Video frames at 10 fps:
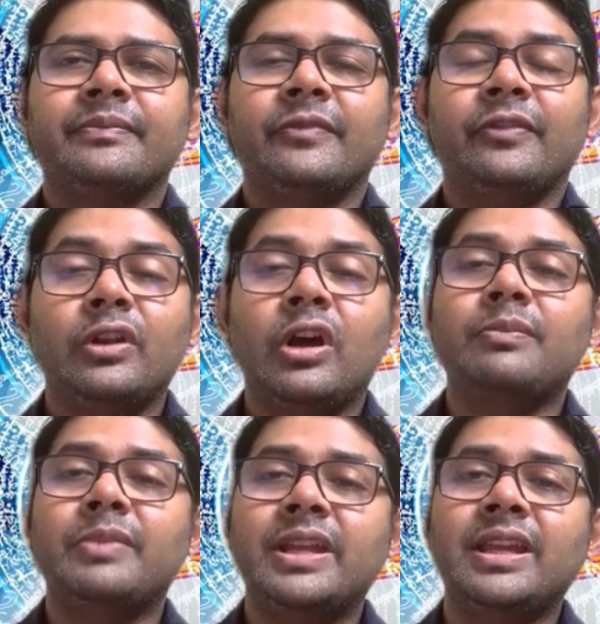for
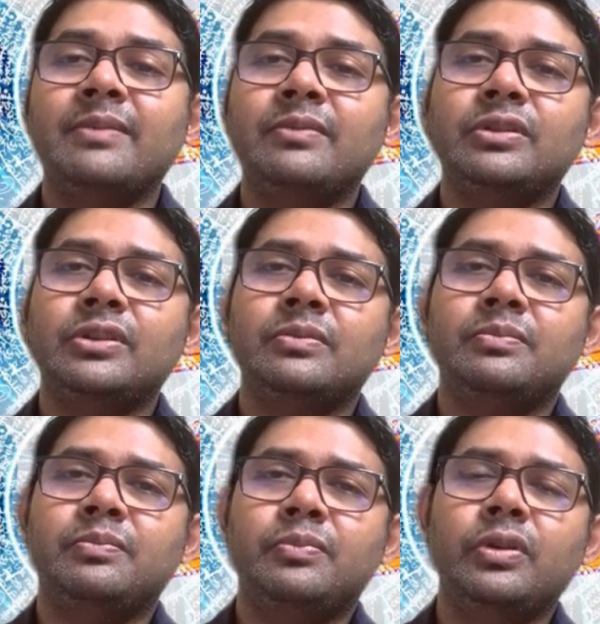not being able to
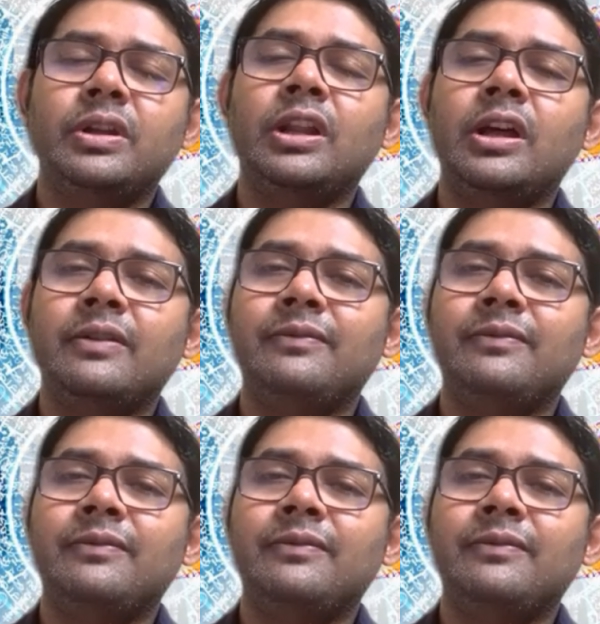put a lot of